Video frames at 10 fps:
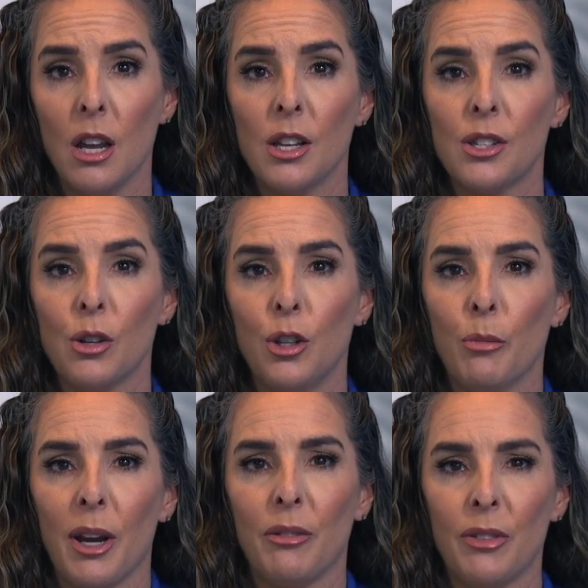So you
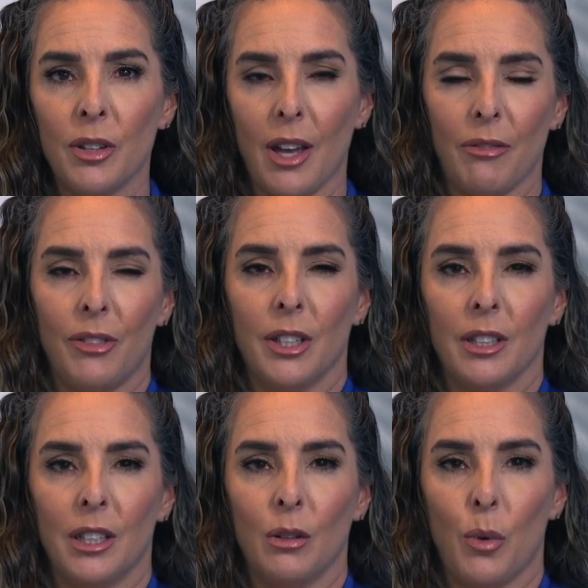might feel that
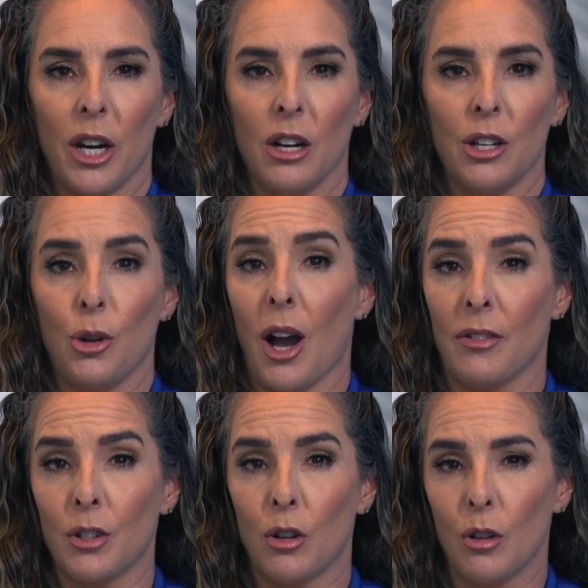feeling where you
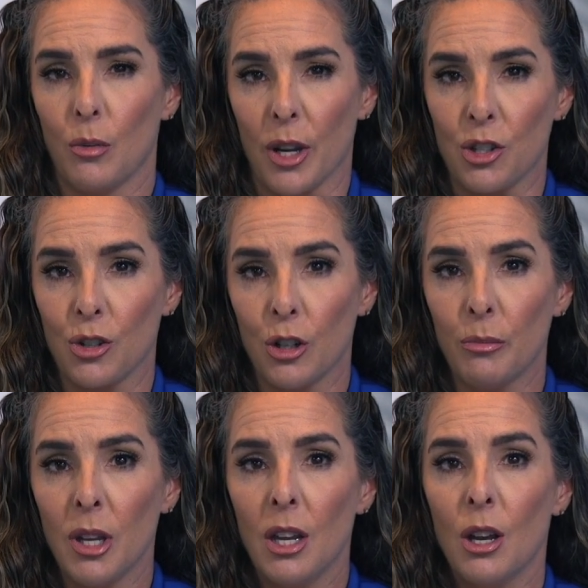have to go to the
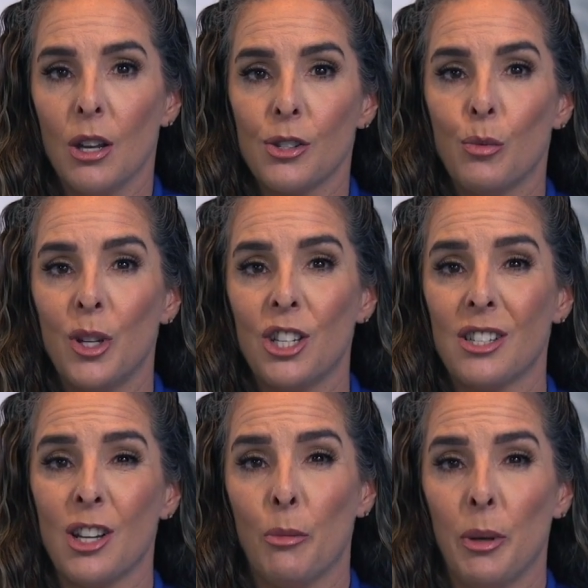restroom. So we
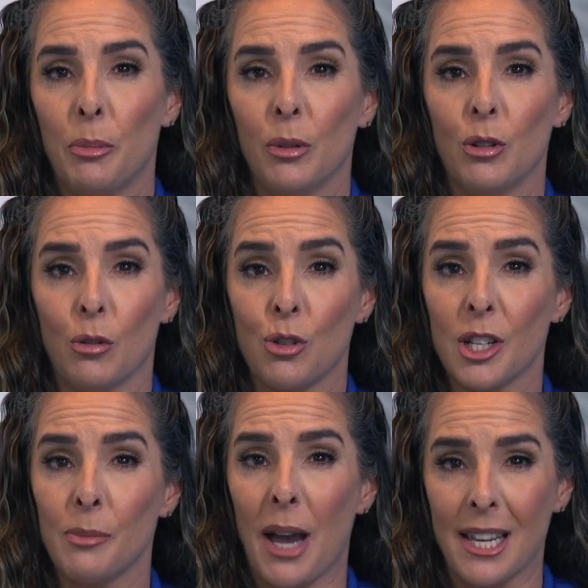just tell people don't
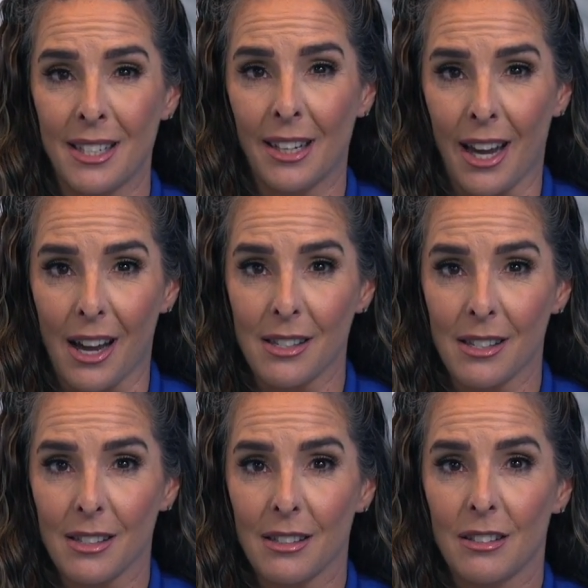trust passing gas.